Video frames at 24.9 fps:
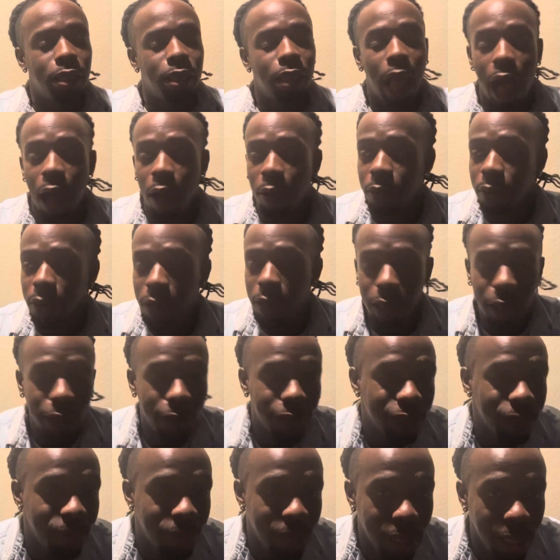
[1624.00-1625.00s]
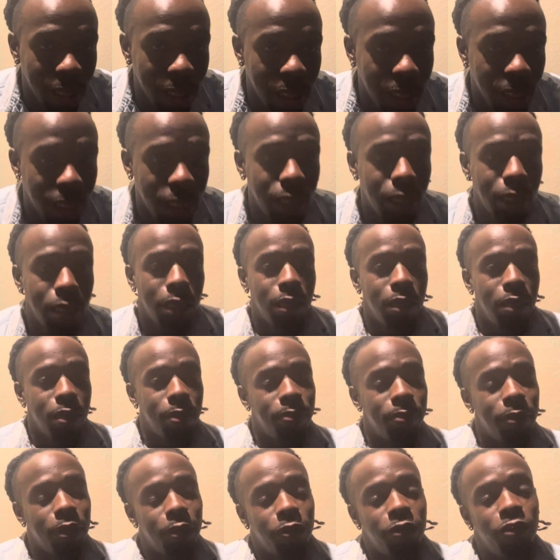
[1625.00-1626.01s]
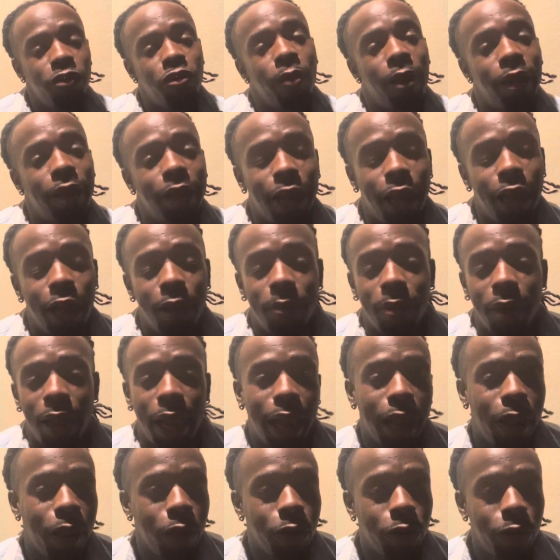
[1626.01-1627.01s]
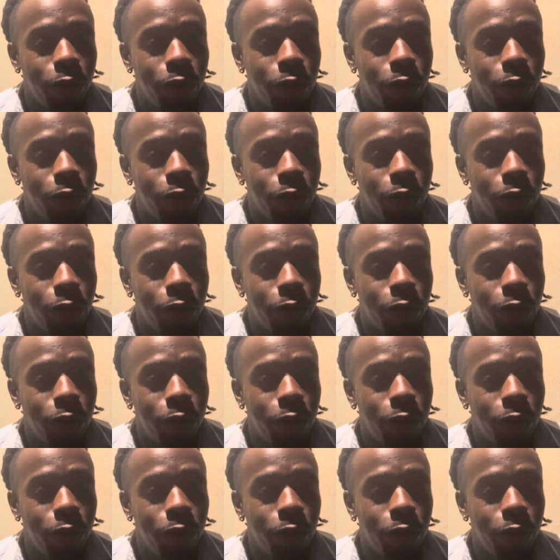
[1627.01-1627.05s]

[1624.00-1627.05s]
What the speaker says: I would love to be with you right now, but I gotta go to